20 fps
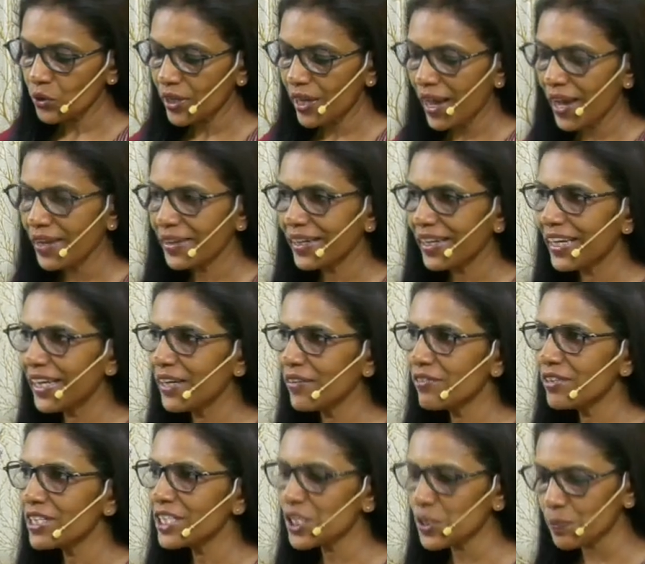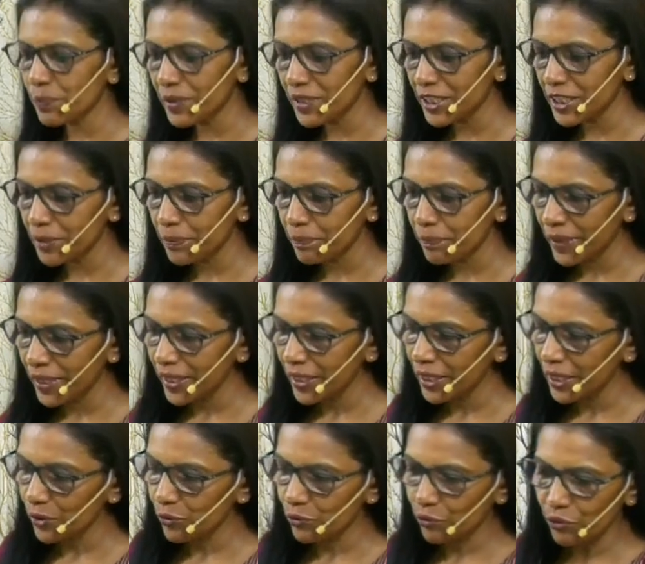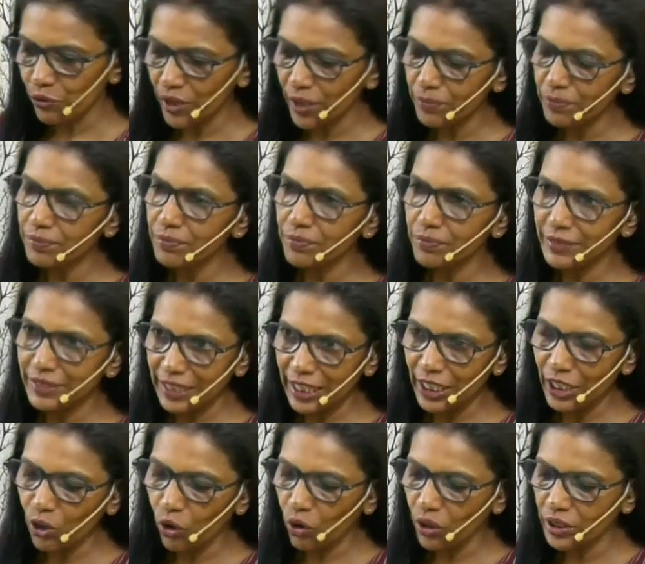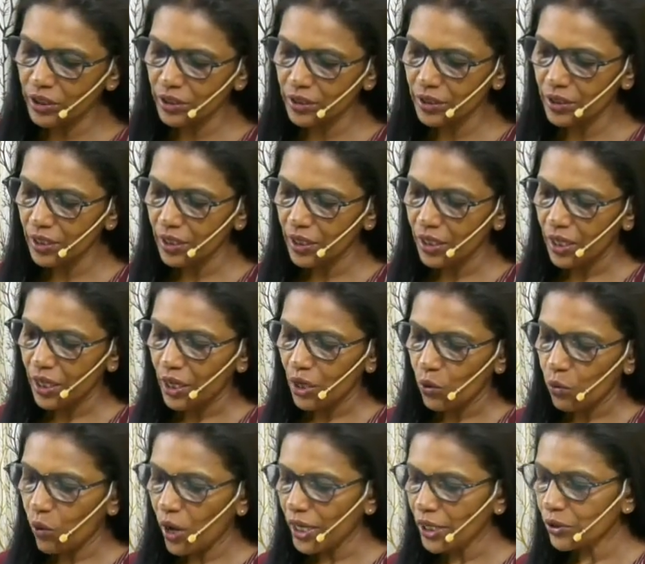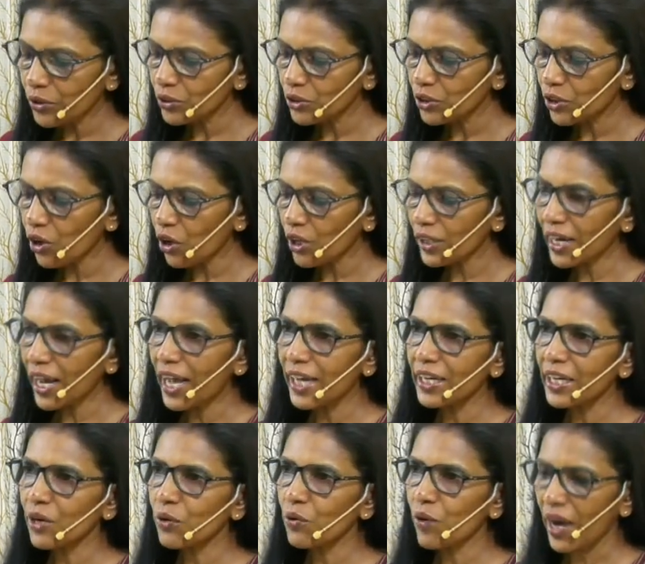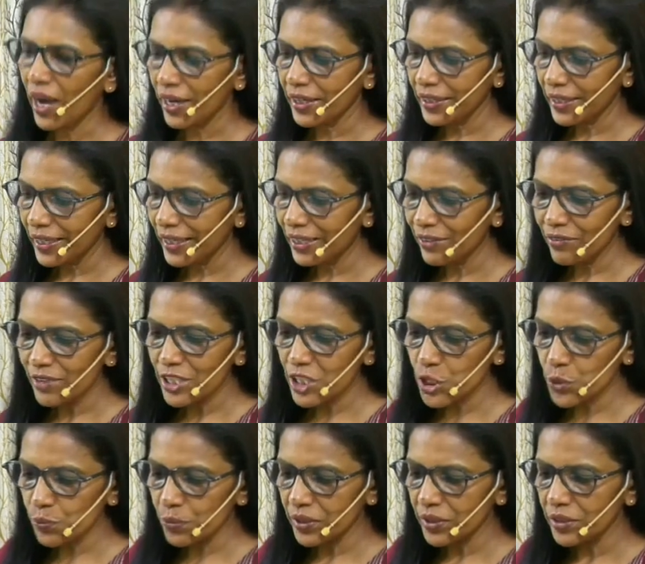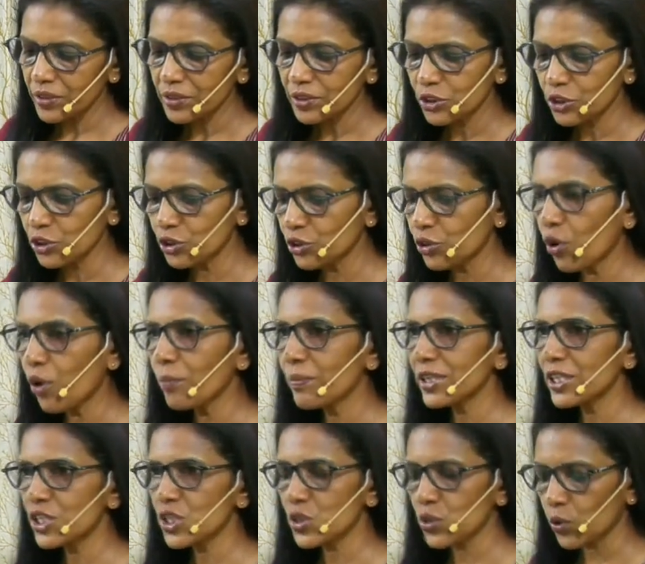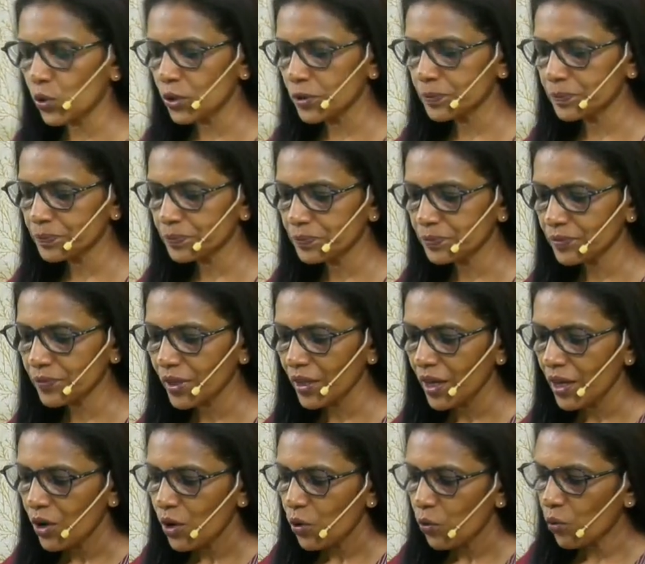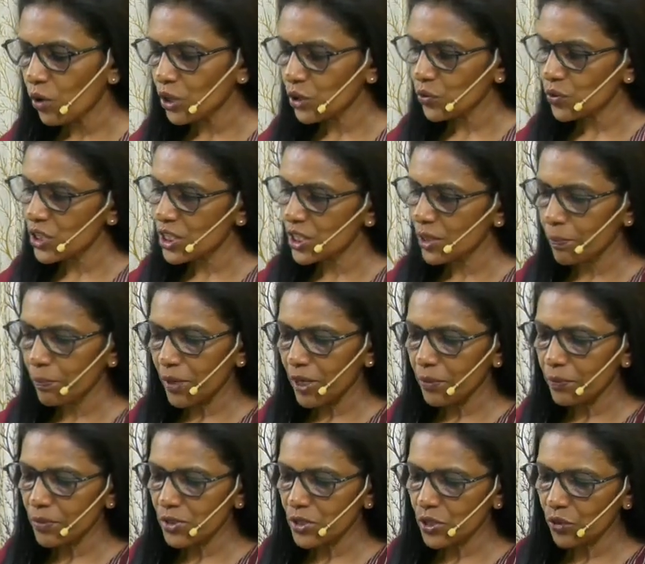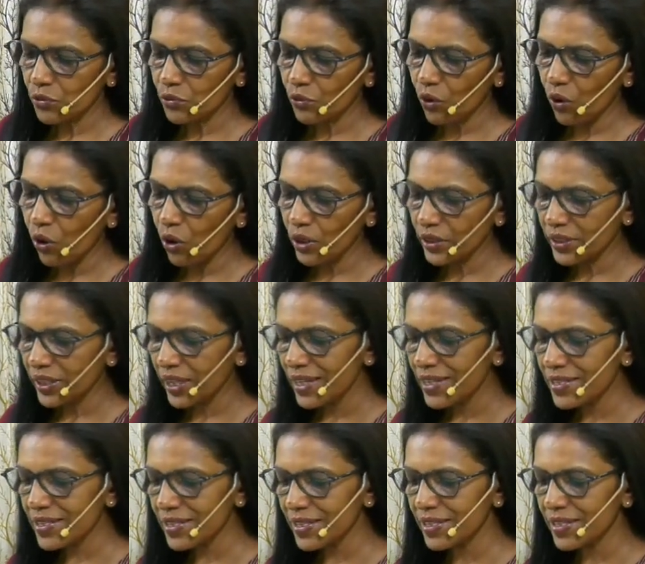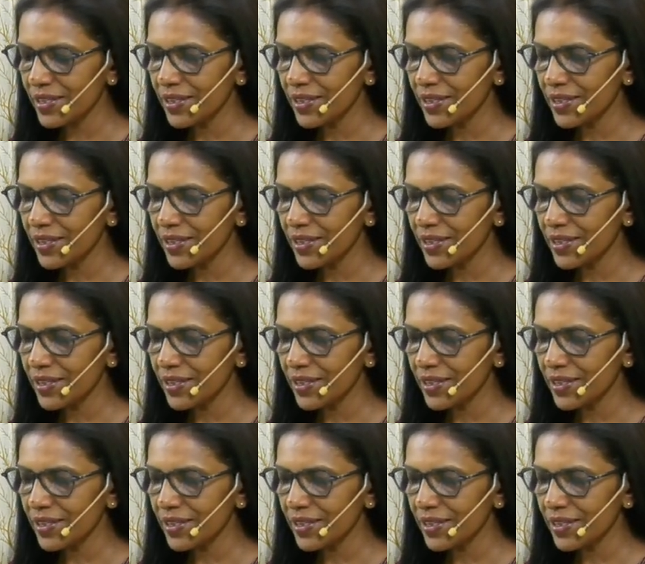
could an evil spirit be from the Lord? Why could God allow an evil spirit to torment Saul? What was the purpose of all these?